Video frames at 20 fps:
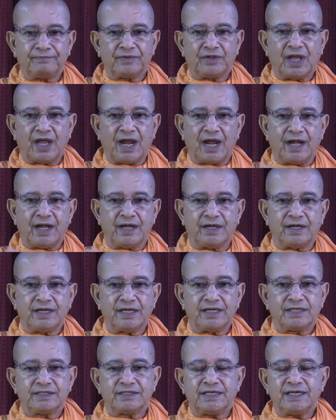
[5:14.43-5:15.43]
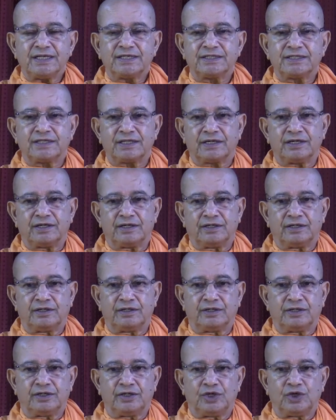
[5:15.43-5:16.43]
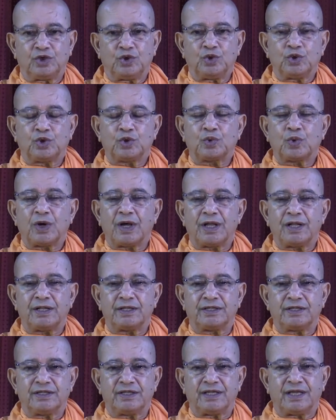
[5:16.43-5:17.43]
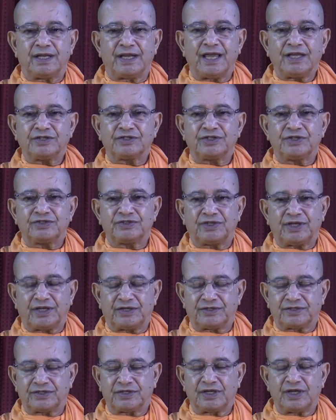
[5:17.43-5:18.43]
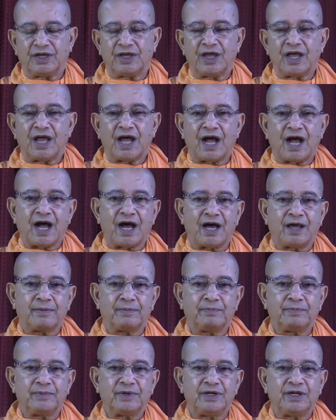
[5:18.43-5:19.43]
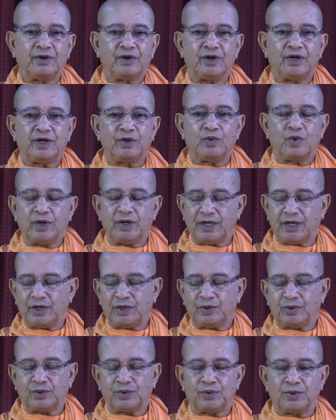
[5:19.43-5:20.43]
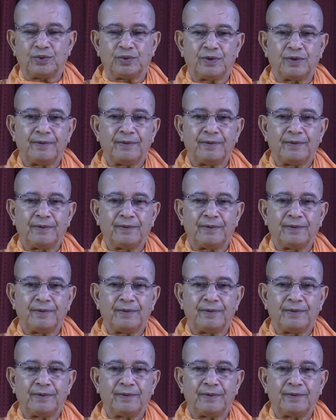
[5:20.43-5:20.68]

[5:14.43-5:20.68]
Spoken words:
and 6th to 12th, the next 6 are devoted to